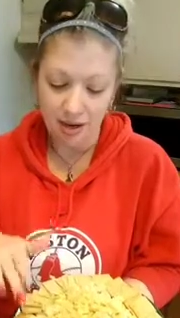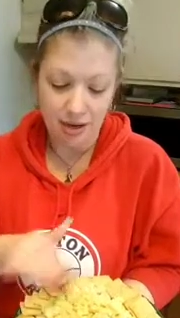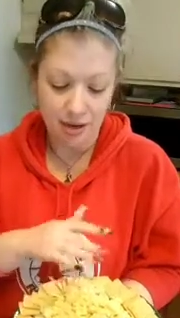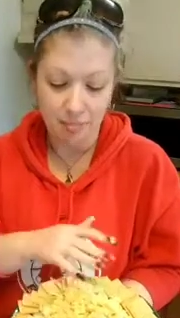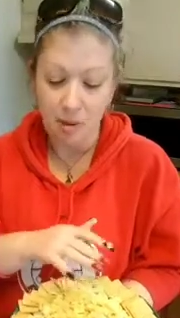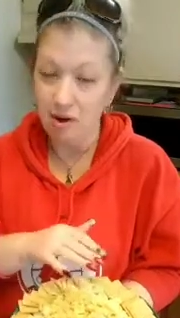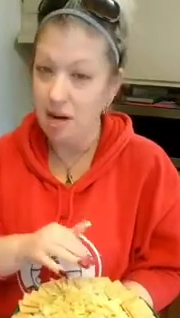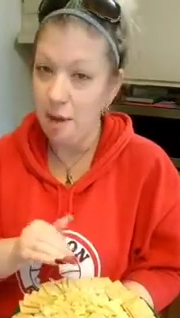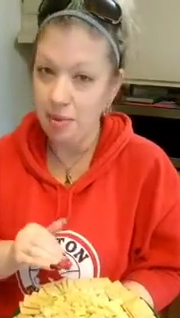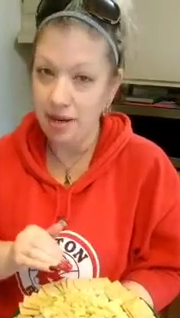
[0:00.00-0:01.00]
about a cup
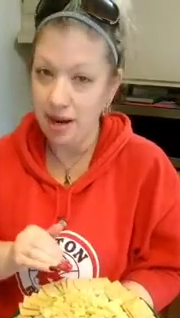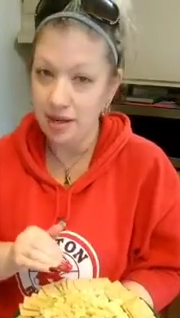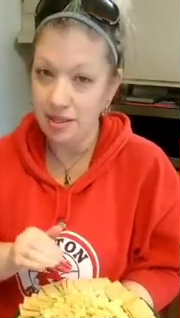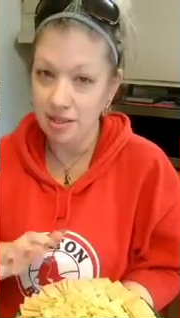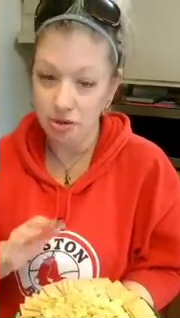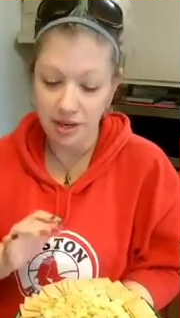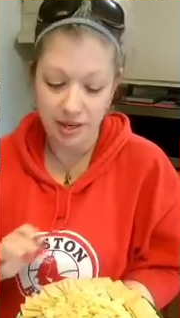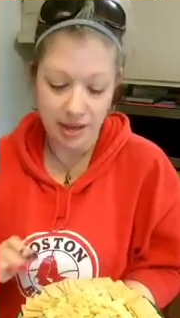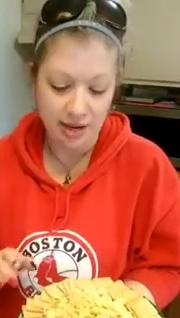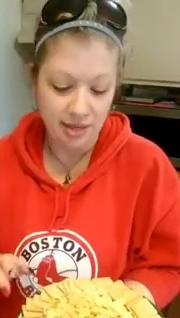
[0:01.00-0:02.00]
of lettuce, shredded
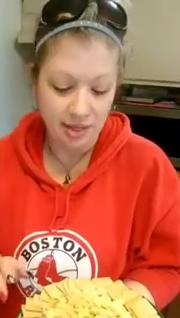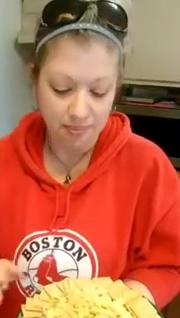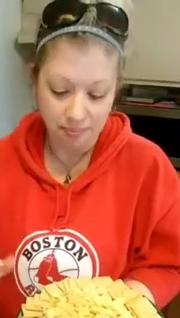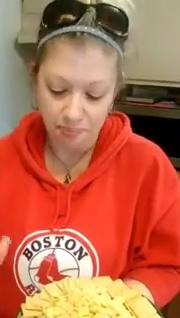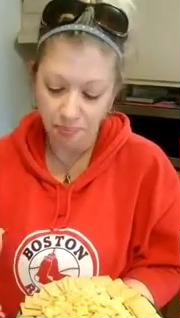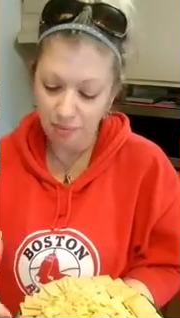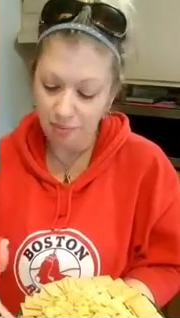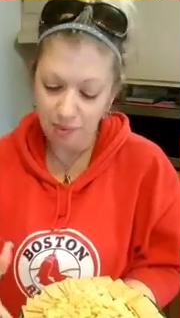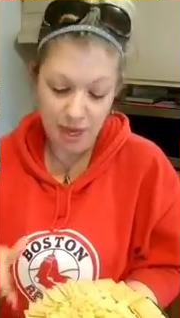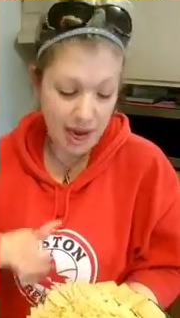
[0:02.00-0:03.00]
lettuce.
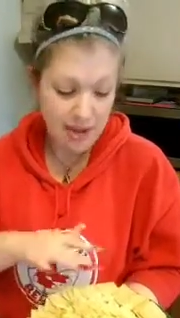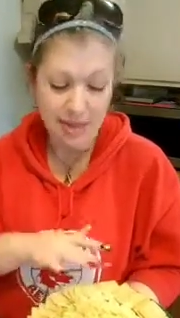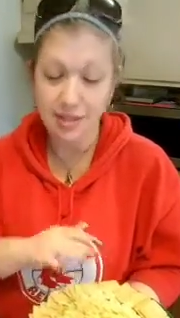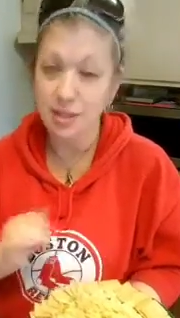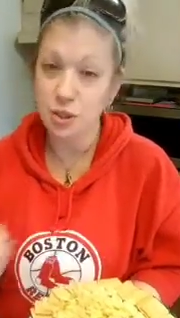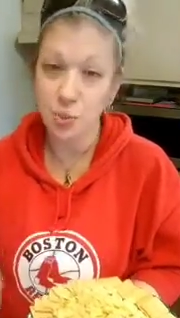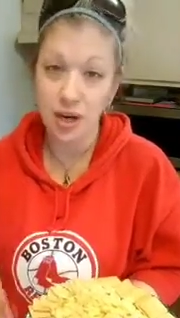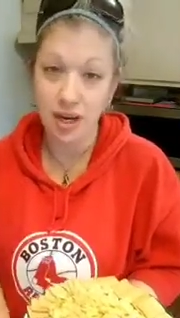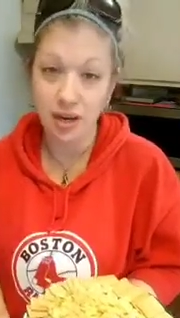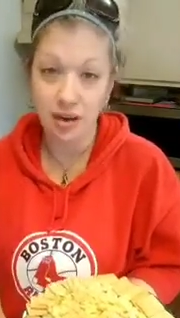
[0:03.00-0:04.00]
And that's 20
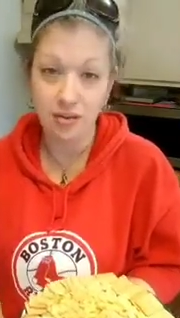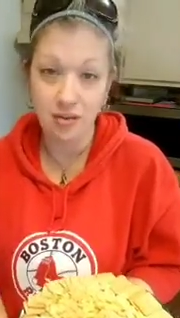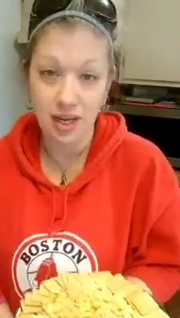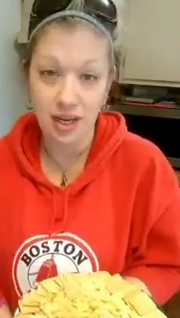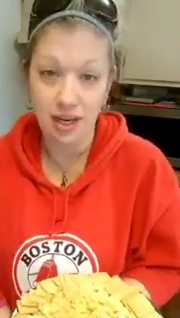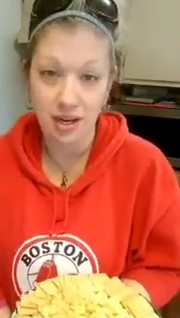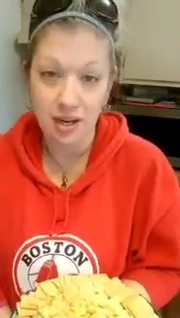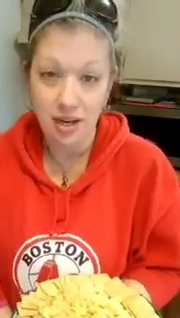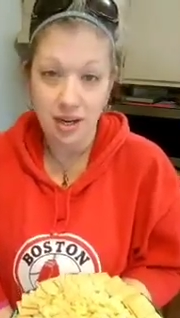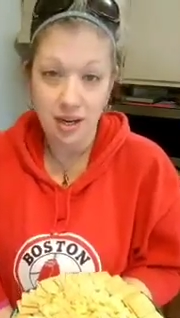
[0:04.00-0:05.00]
of the
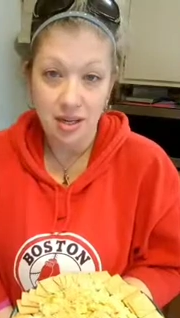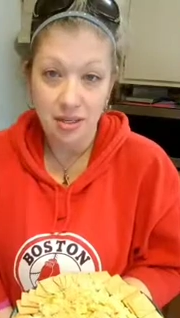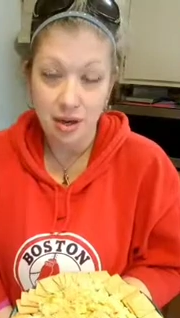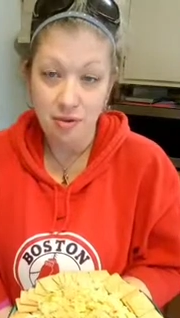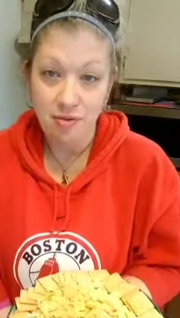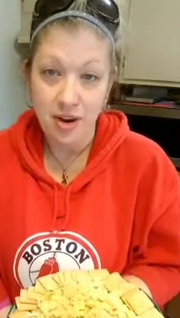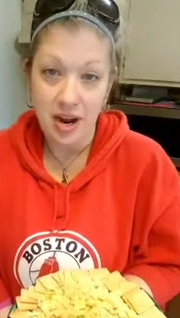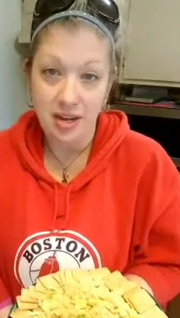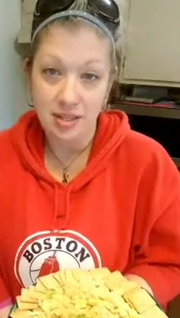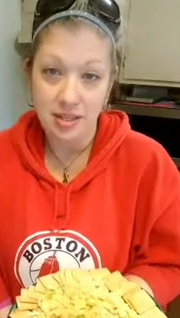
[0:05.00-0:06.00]
low fat
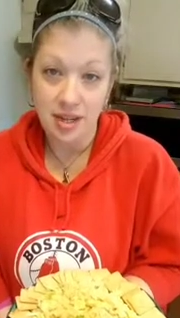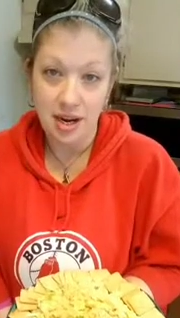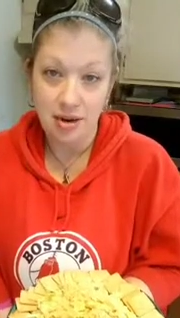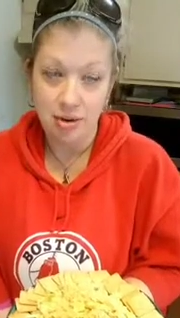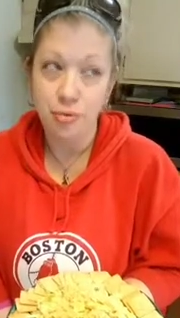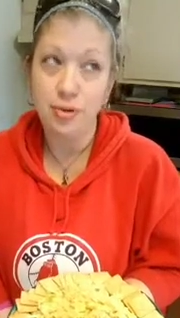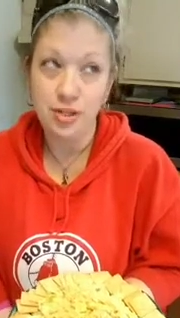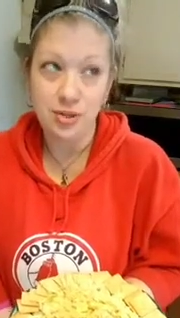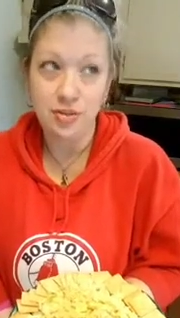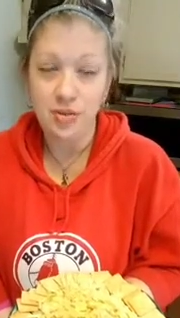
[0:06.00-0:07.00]
or reduced
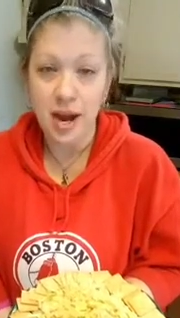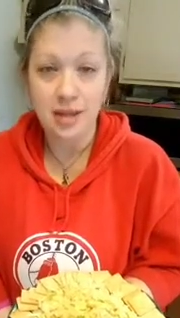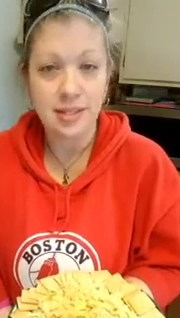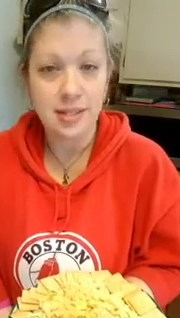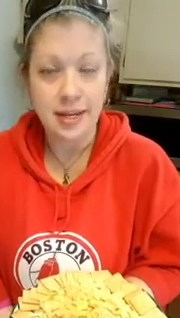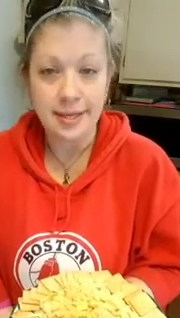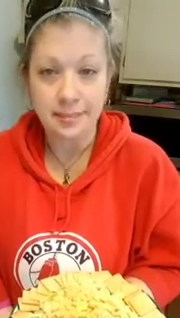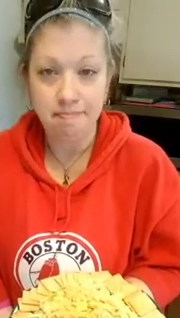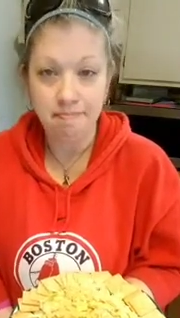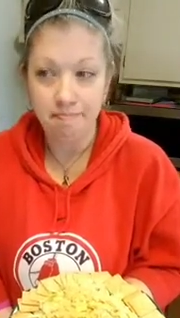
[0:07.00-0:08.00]
fat
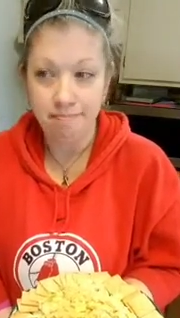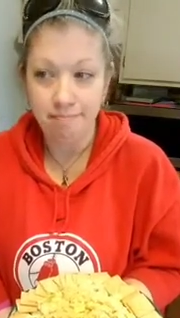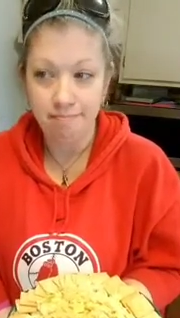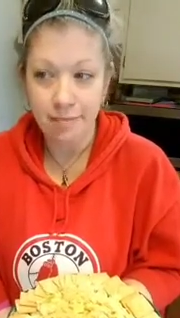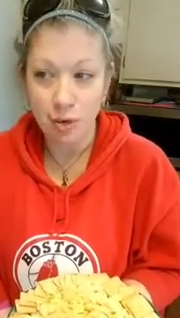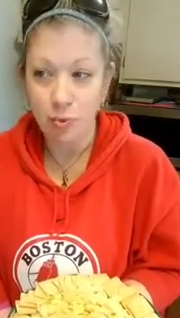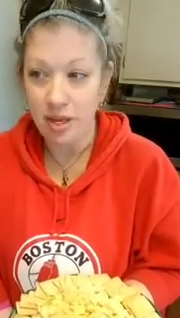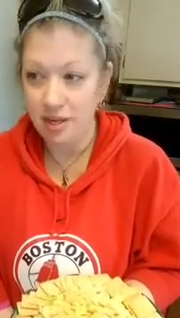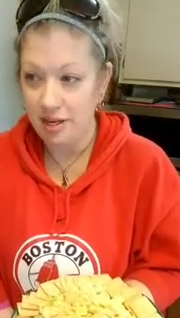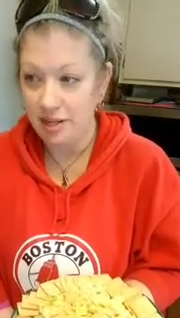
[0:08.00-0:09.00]
wheat
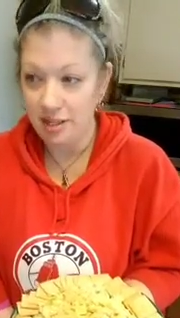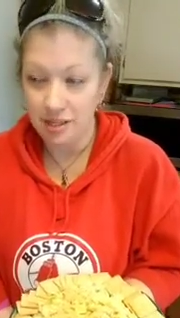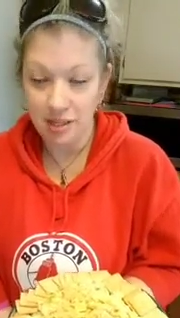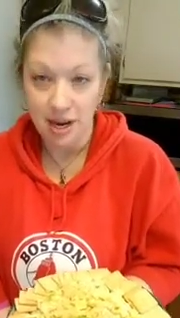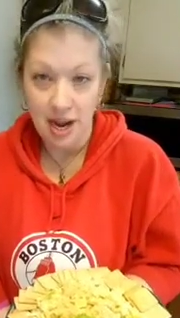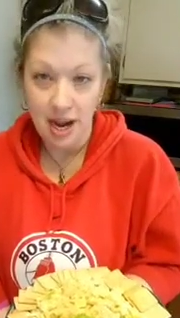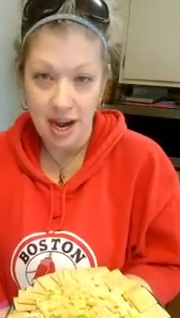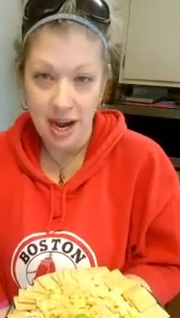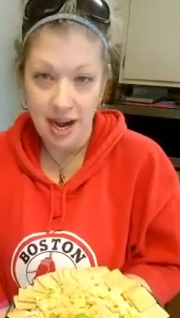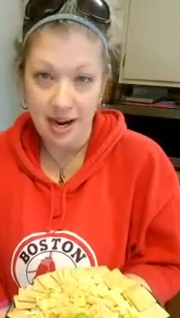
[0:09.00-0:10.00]
thins.
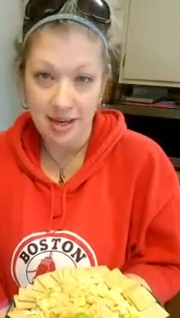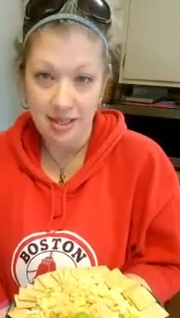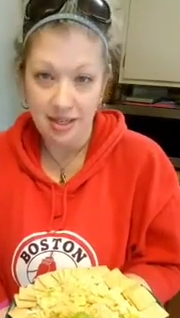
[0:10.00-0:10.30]
And